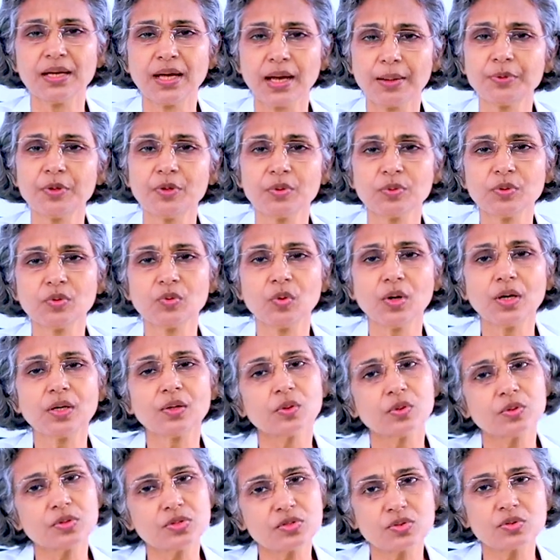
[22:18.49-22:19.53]
abdominal wall
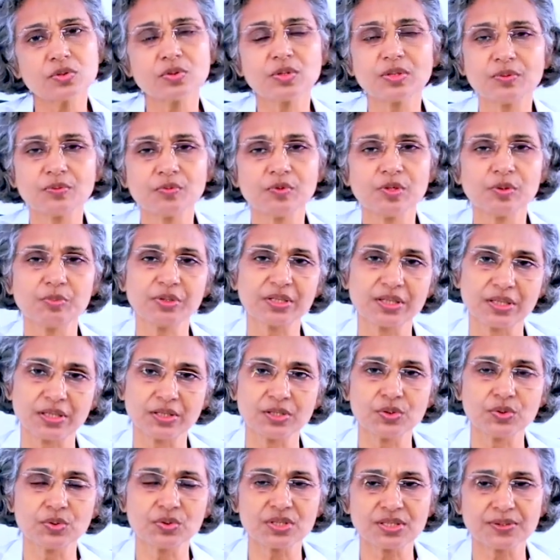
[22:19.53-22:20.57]
also will be
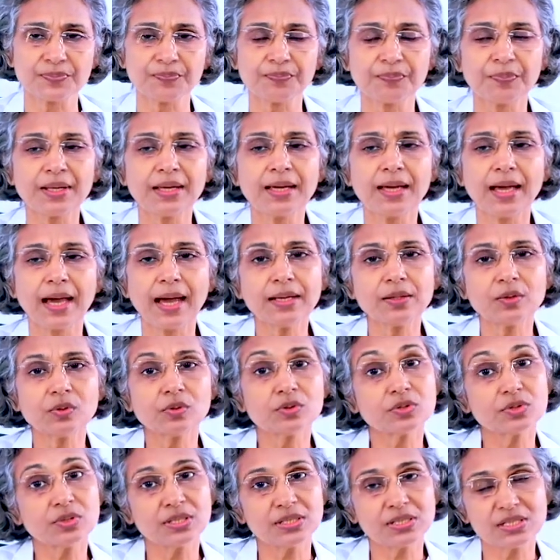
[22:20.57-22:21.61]
reduced, and
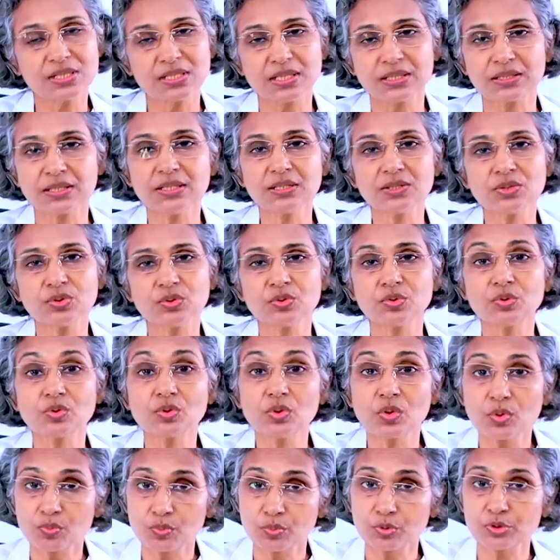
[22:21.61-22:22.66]
also there is nothing to
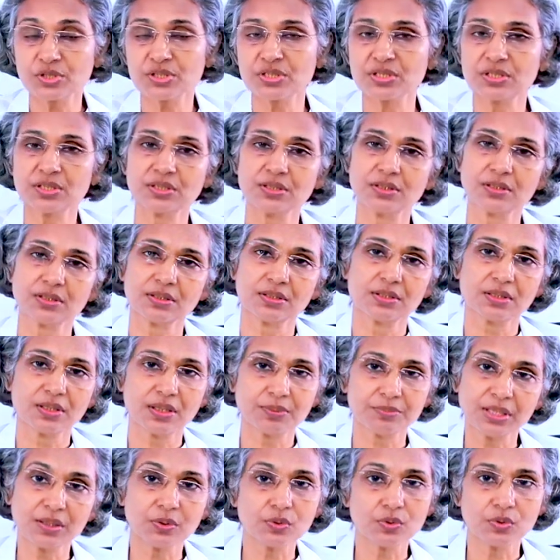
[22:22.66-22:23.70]
push
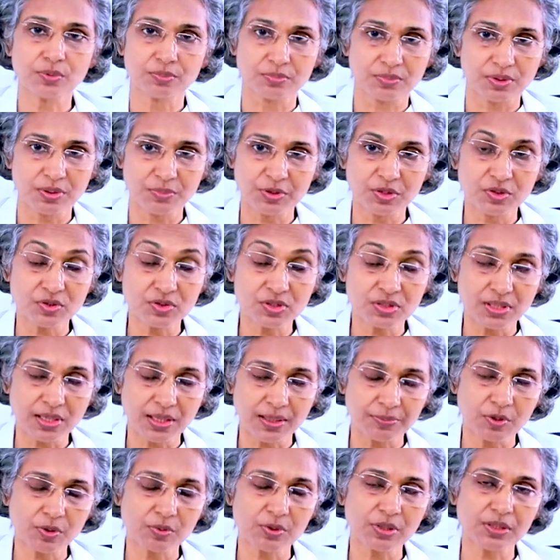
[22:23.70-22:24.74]
come down because the
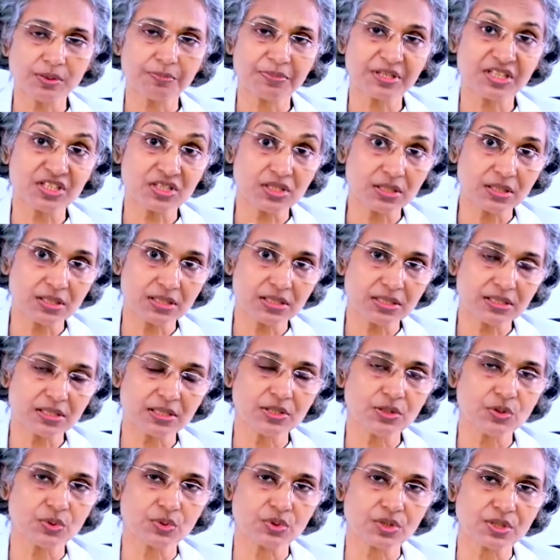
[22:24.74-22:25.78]
abdominal pressure is
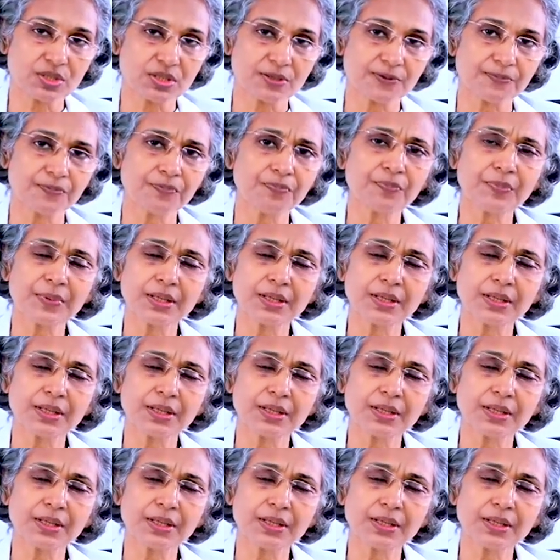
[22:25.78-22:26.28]
reduced.